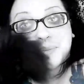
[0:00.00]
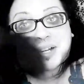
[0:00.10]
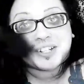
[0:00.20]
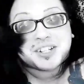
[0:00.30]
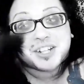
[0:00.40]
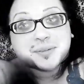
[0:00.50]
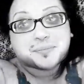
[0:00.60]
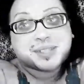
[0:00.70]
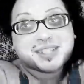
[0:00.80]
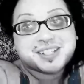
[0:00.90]
much,
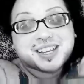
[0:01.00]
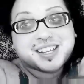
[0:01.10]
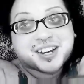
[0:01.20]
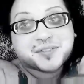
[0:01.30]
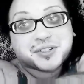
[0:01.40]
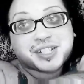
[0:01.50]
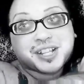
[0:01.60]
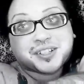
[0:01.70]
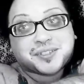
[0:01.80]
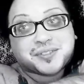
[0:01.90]
and please take care of
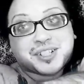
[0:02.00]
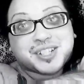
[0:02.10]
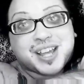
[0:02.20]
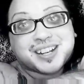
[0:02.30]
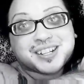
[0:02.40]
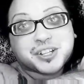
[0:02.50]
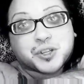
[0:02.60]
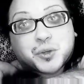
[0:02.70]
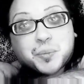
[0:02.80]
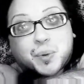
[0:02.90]
yourselves, and
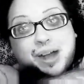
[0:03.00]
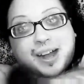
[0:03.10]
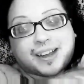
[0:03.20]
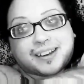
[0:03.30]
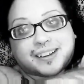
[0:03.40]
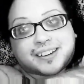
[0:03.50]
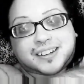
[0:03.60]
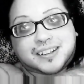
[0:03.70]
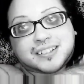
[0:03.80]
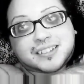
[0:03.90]
goodbye.